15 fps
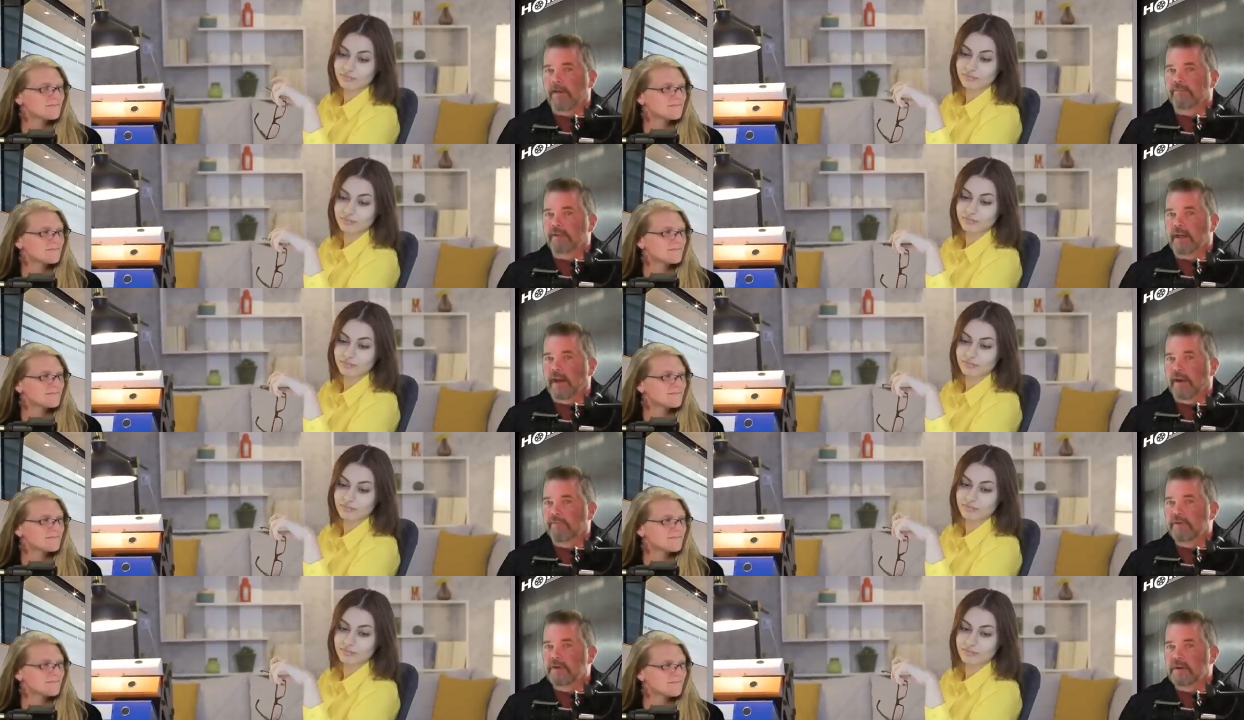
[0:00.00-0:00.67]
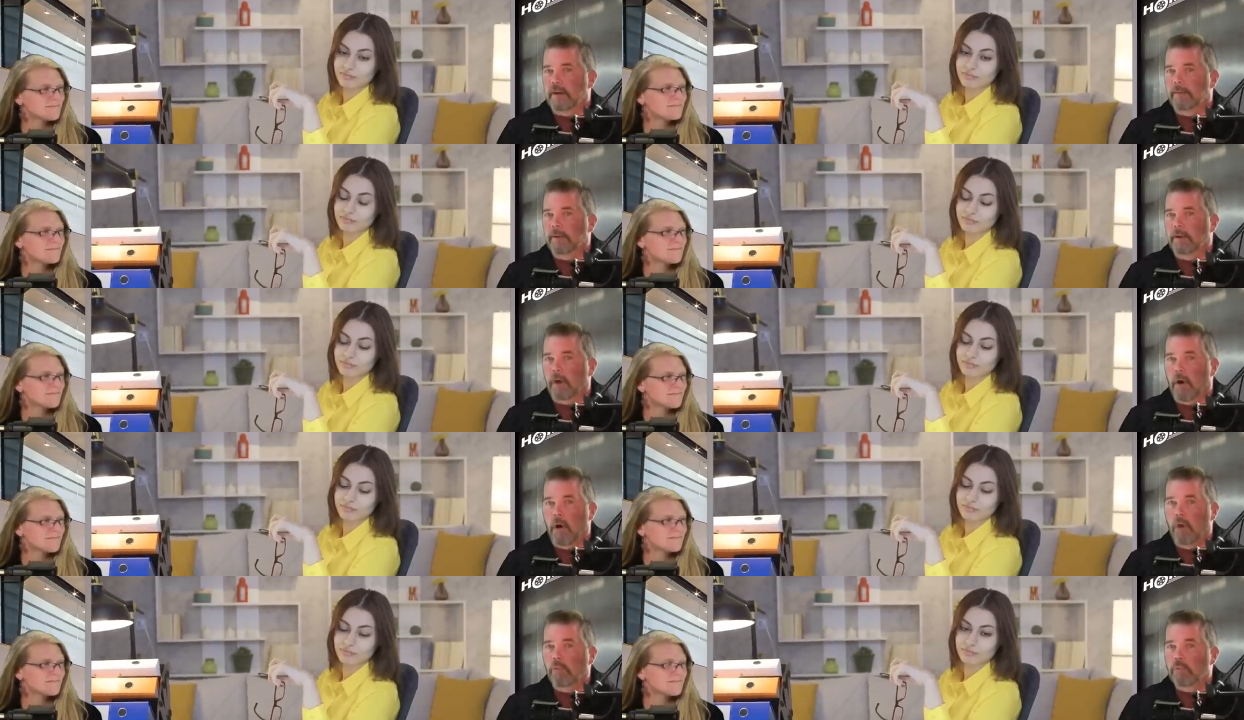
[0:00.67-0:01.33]
Speaker 1: having every number
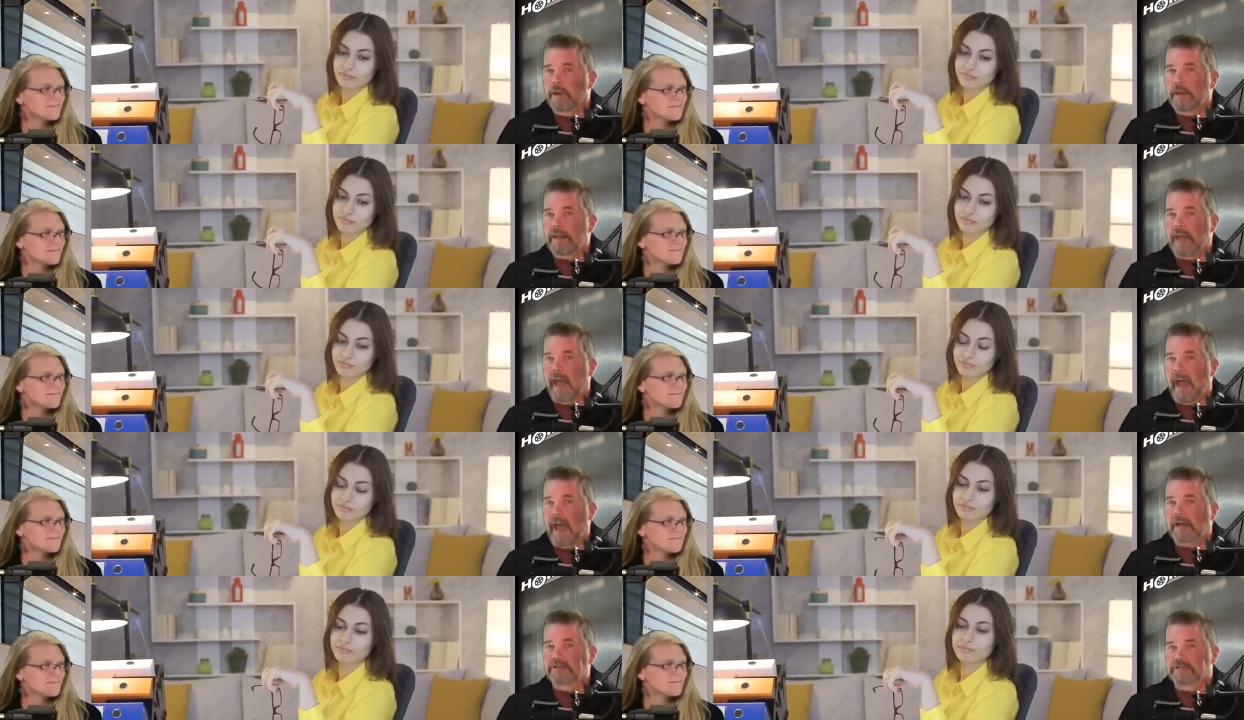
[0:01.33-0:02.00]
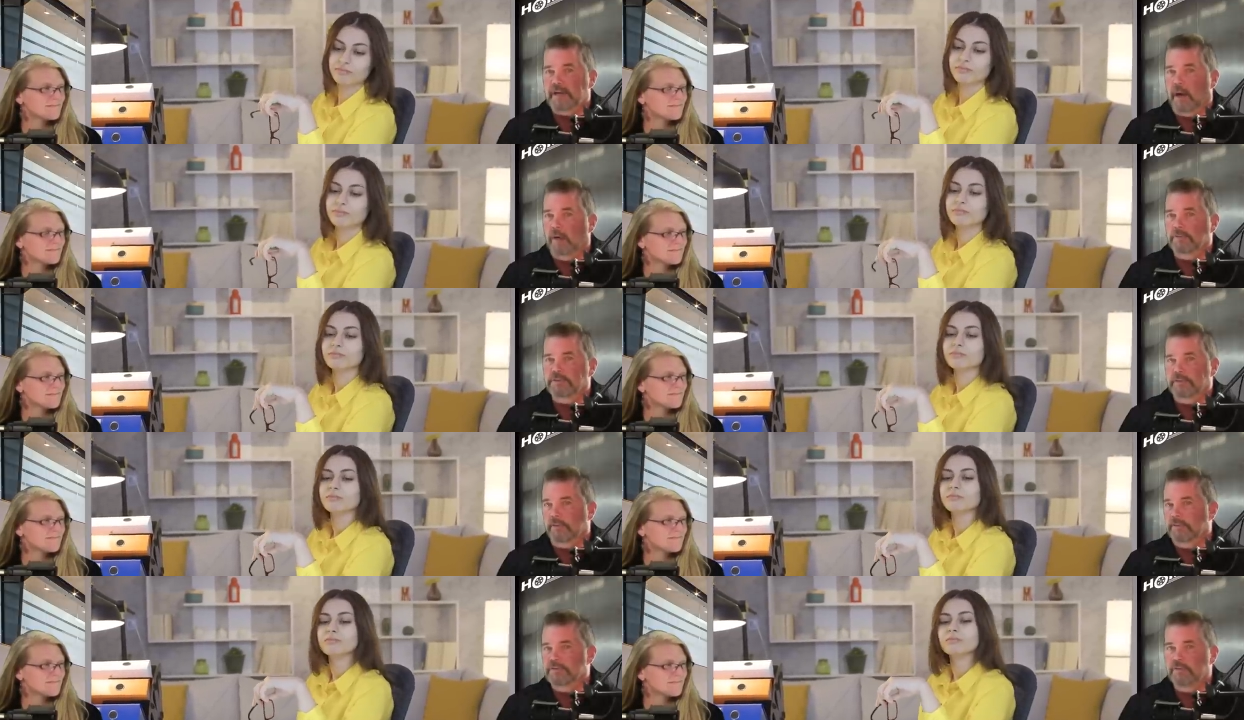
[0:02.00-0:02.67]
already hashed out
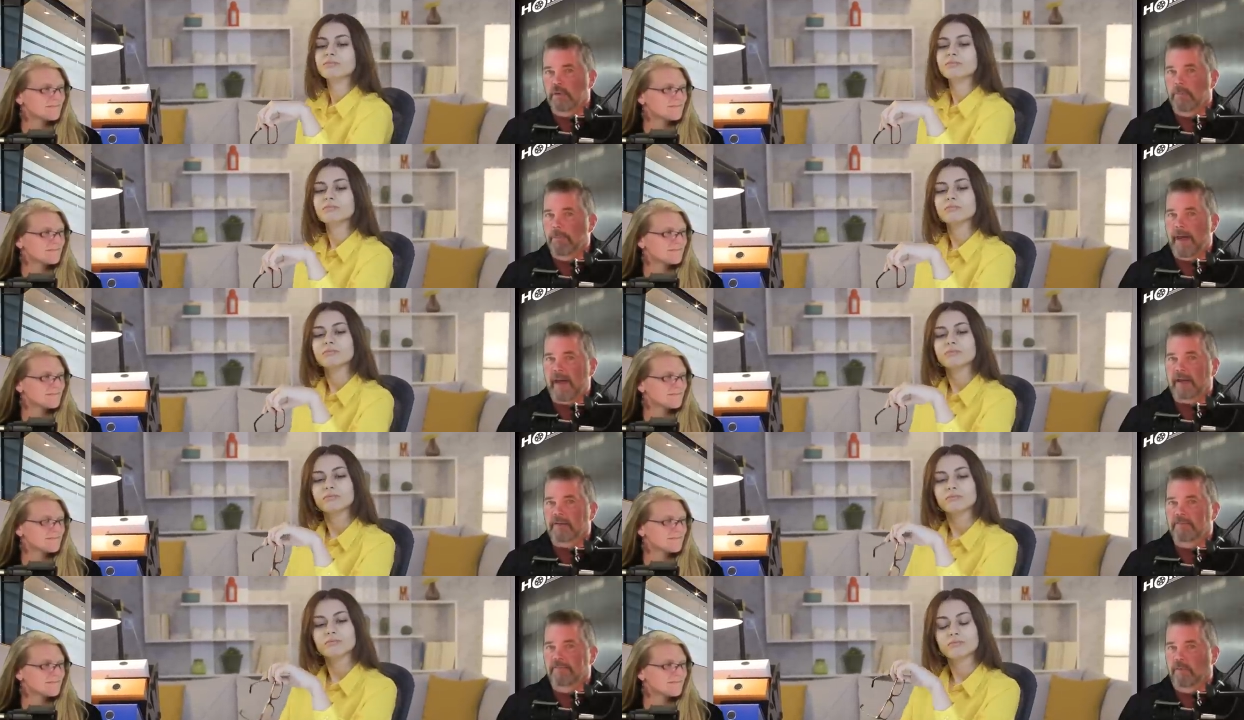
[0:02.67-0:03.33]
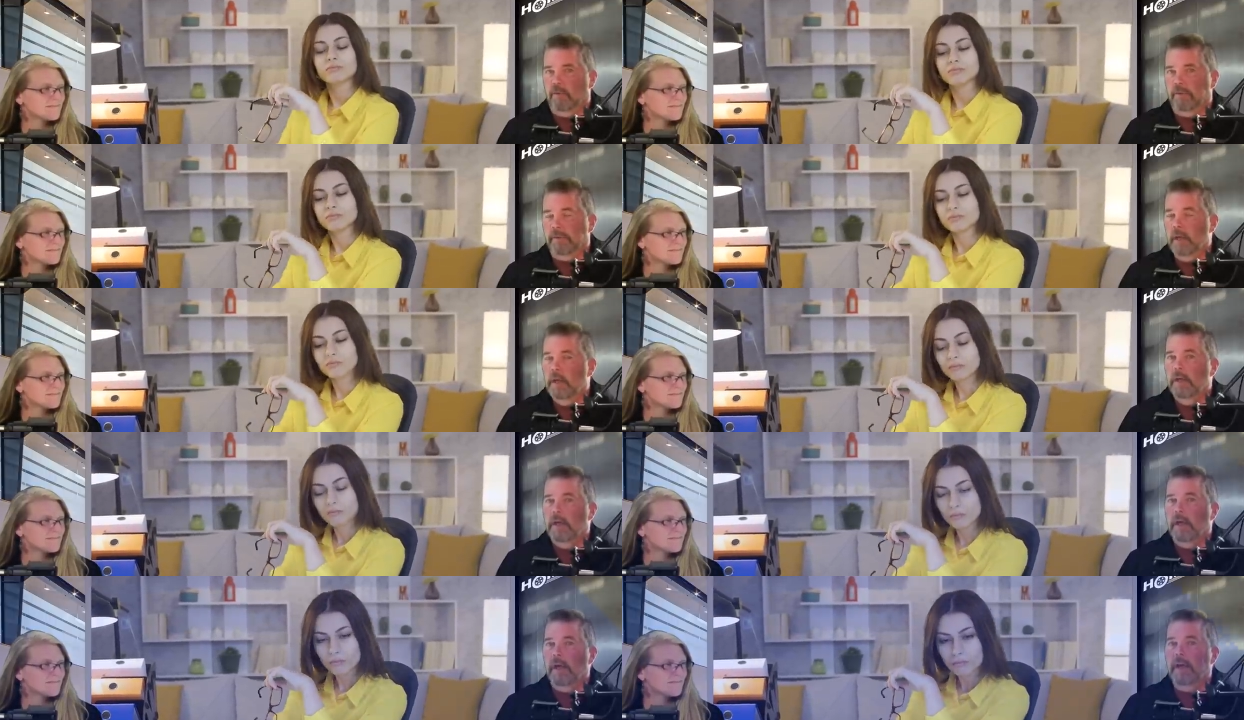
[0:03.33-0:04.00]
so there's no back and forth
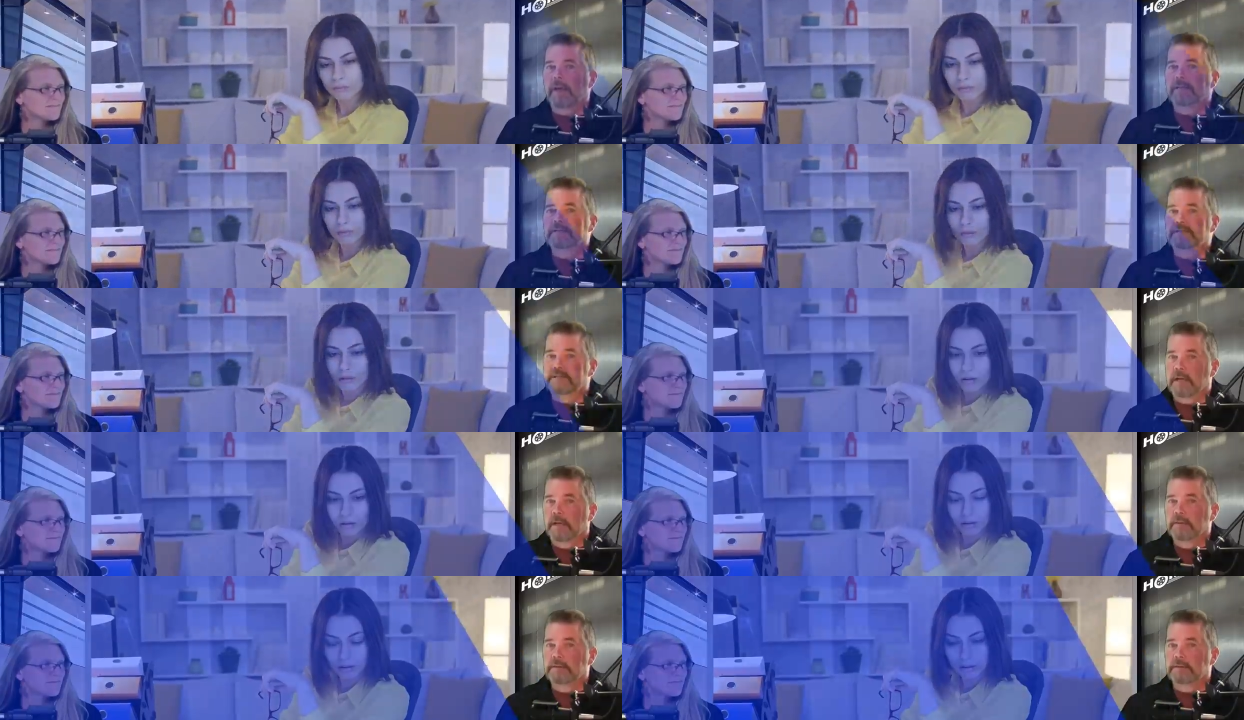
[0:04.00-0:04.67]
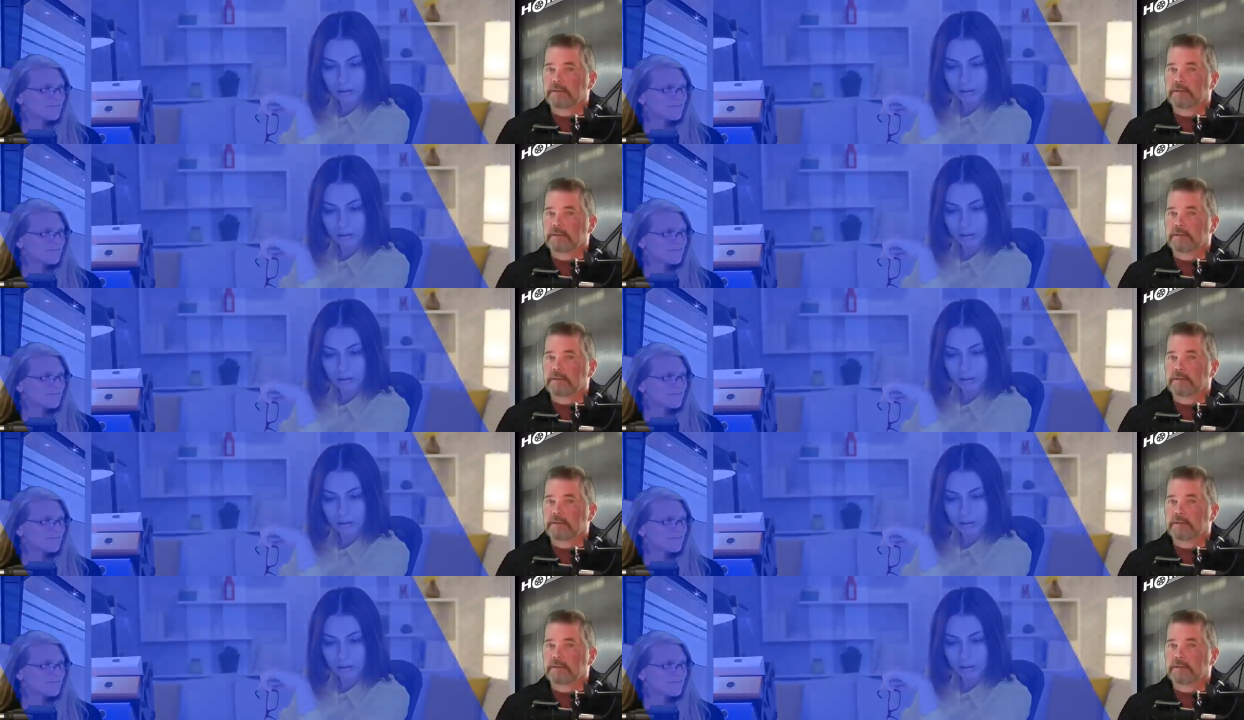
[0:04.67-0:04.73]
and it's done